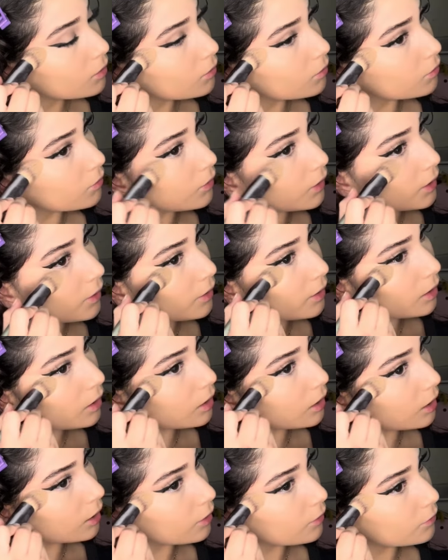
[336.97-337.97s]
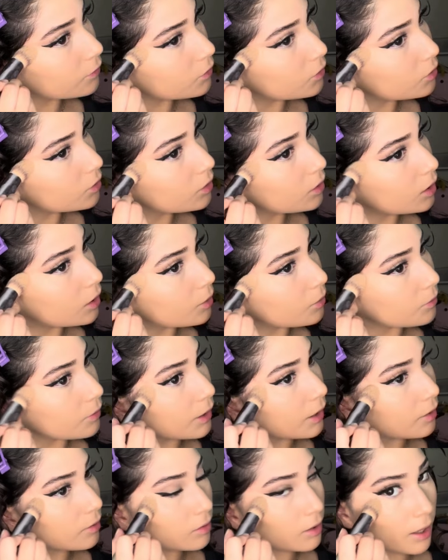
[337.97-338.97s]
Very careful
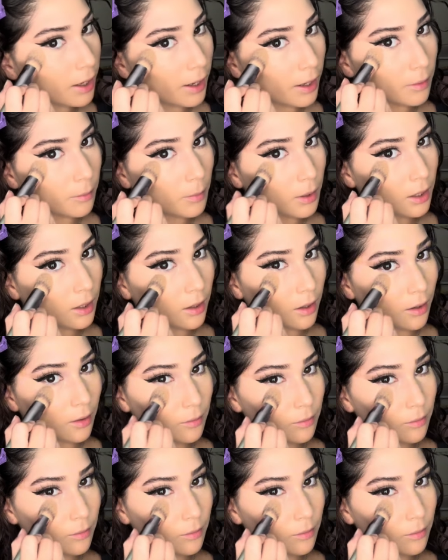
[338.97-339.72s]
around the eye makeup.